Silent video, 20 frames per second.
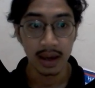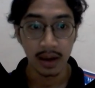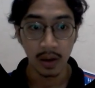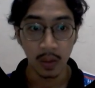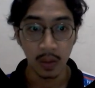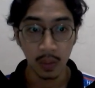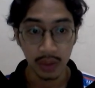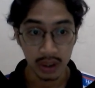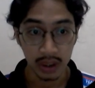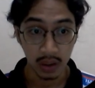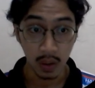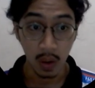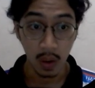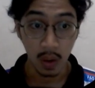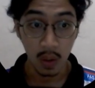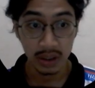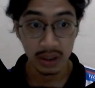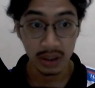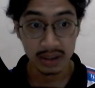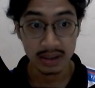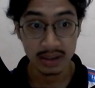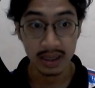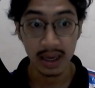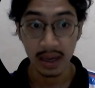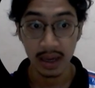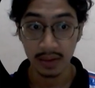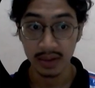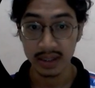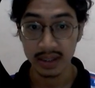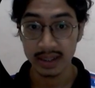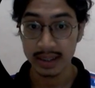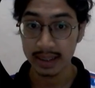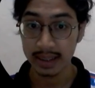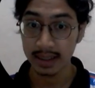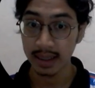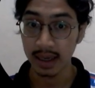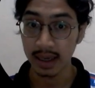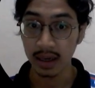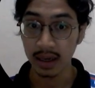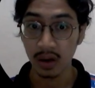with the lowest area
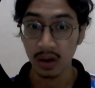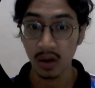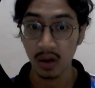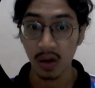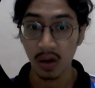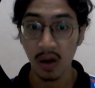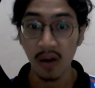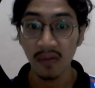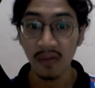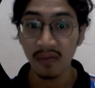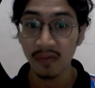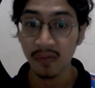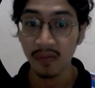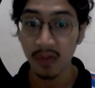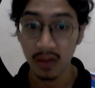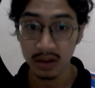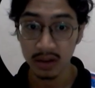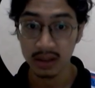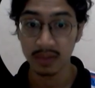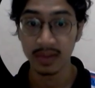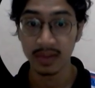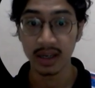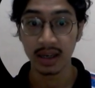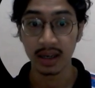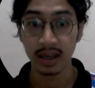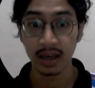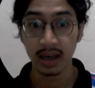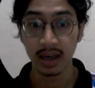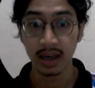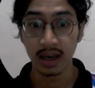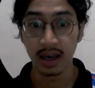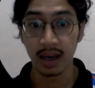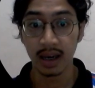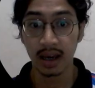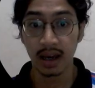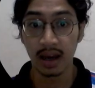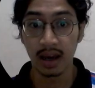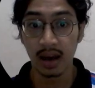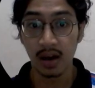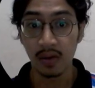sitting comfortably
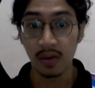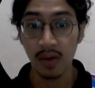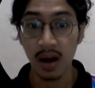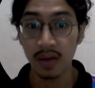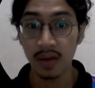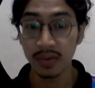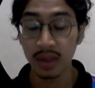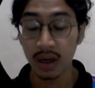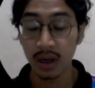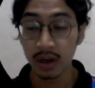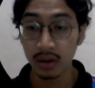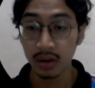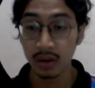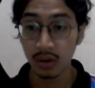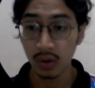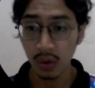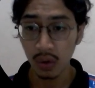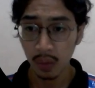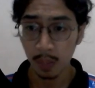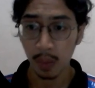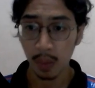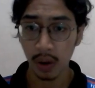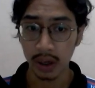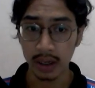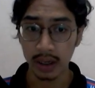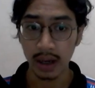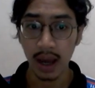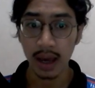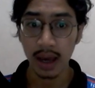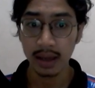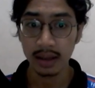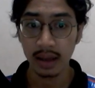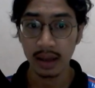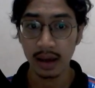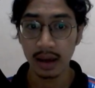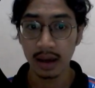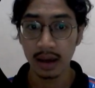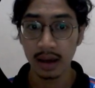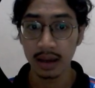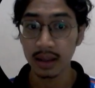around 2.9
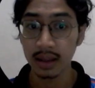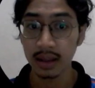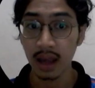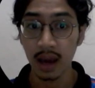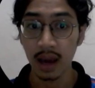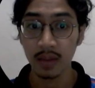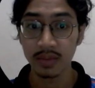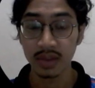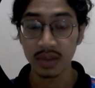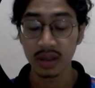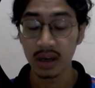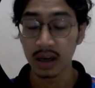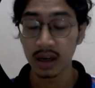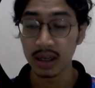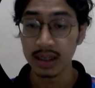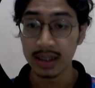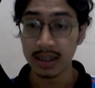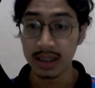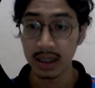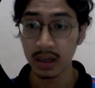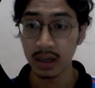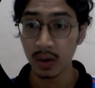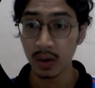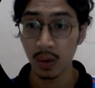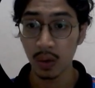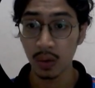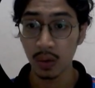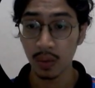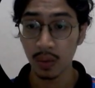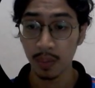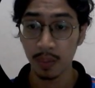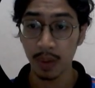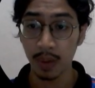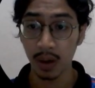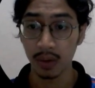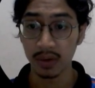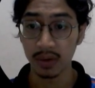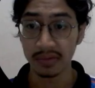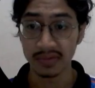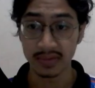times 0
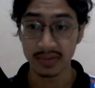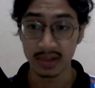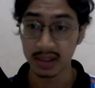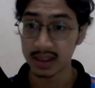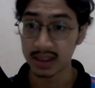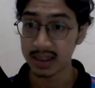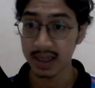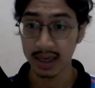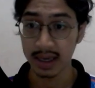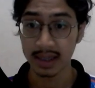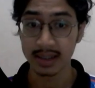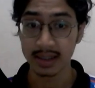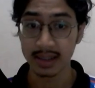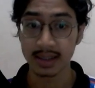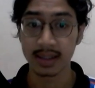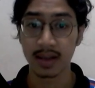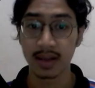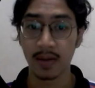power 6.